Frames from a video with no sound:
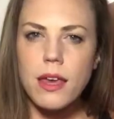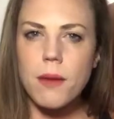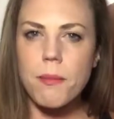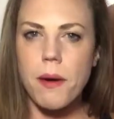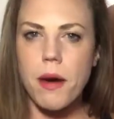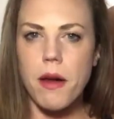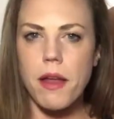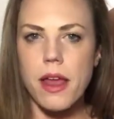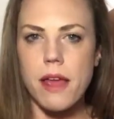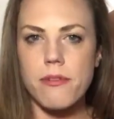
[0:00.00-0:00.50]

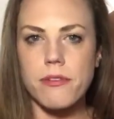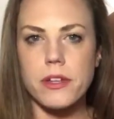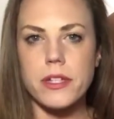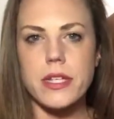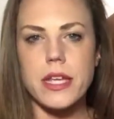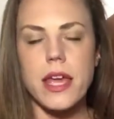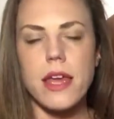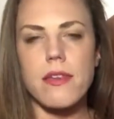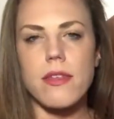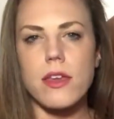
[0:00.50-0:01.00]
about every
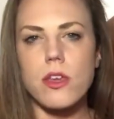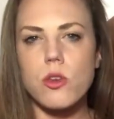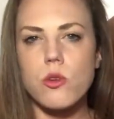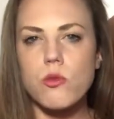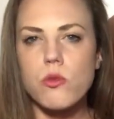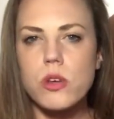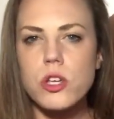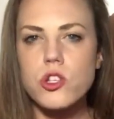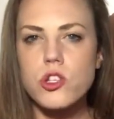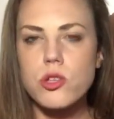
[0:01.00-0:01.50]
day that you
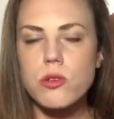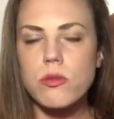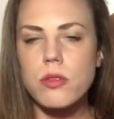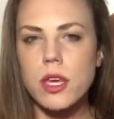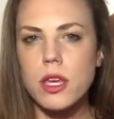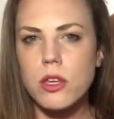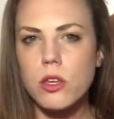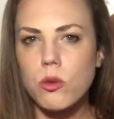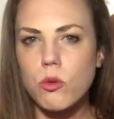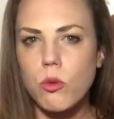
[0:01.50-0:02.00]
wish you
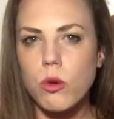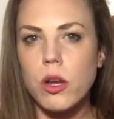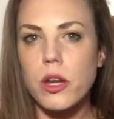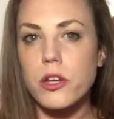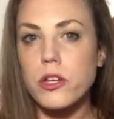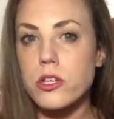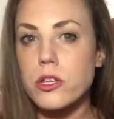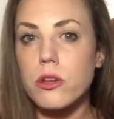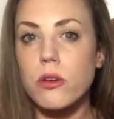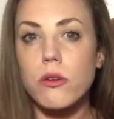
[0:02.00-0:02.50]
think you want to
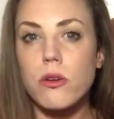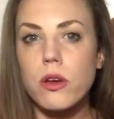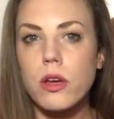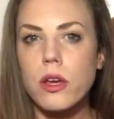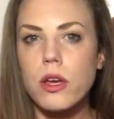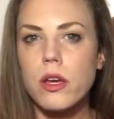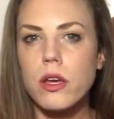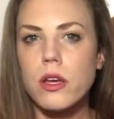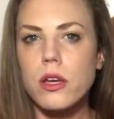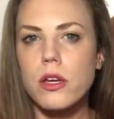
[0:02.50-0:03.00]
do.
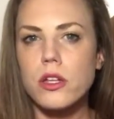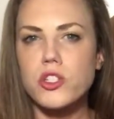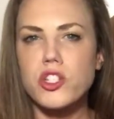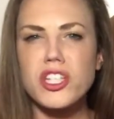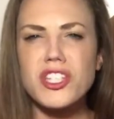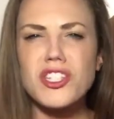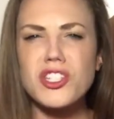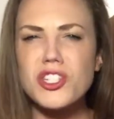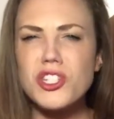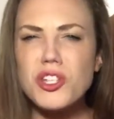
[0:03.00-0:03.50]

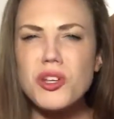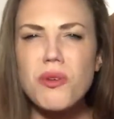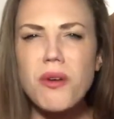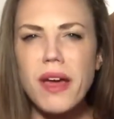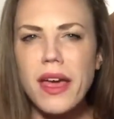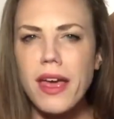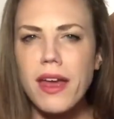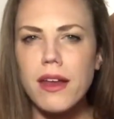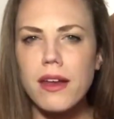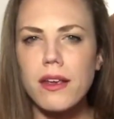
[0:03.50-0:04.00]
Just do
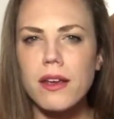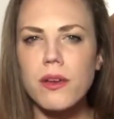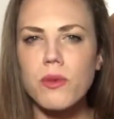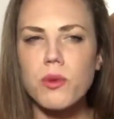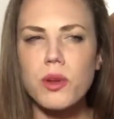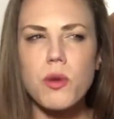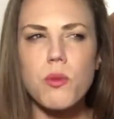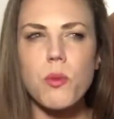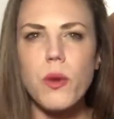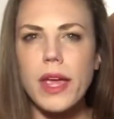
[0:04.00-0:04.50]
it.
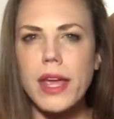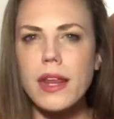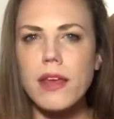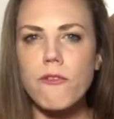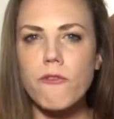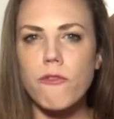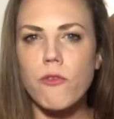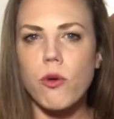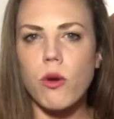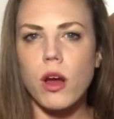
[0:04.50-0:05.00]
What are you
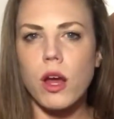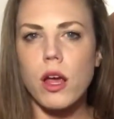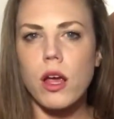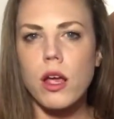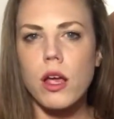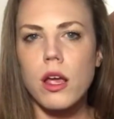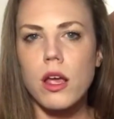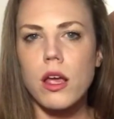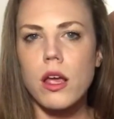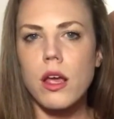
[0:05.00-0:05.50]
waiting for?
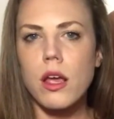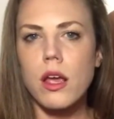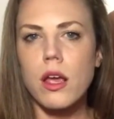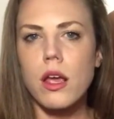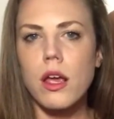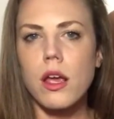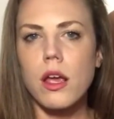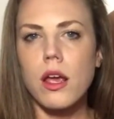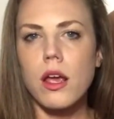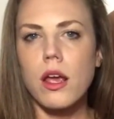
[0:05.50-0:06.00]

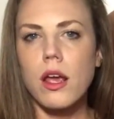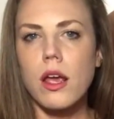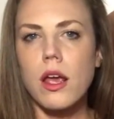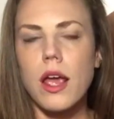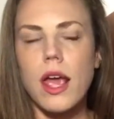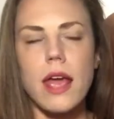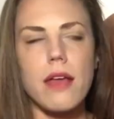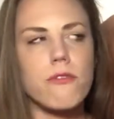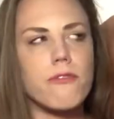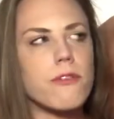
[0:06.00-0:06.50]

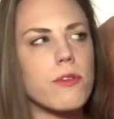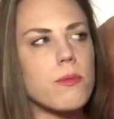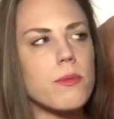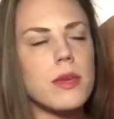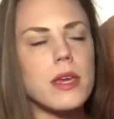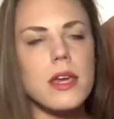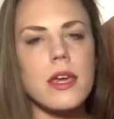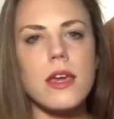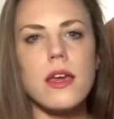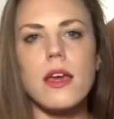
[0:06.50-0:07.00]
And for
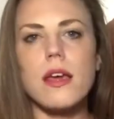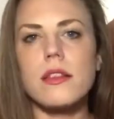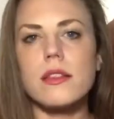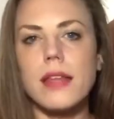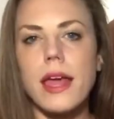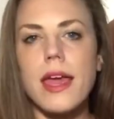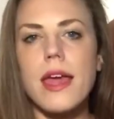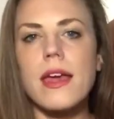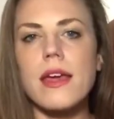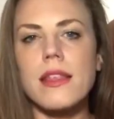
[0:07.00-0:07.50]
me,
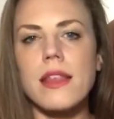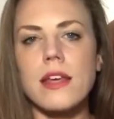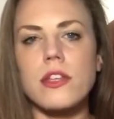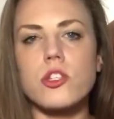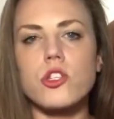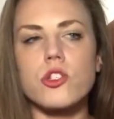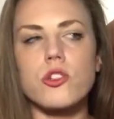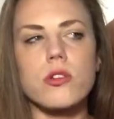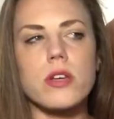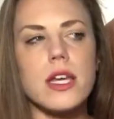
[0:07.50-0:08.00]
laying in that
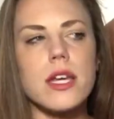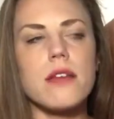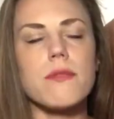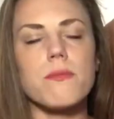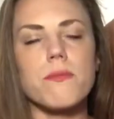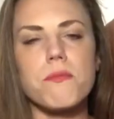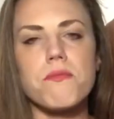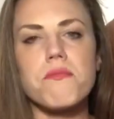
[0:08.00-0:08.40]
street